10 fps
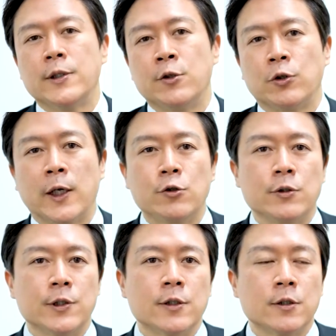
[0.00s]
education
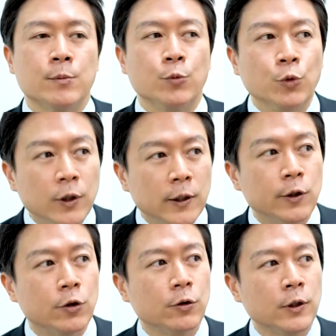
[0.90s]
system
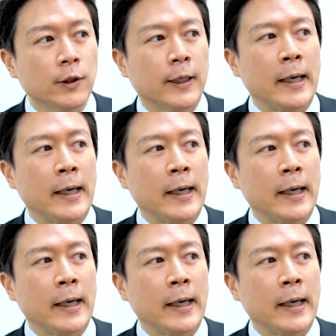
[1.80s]
really do look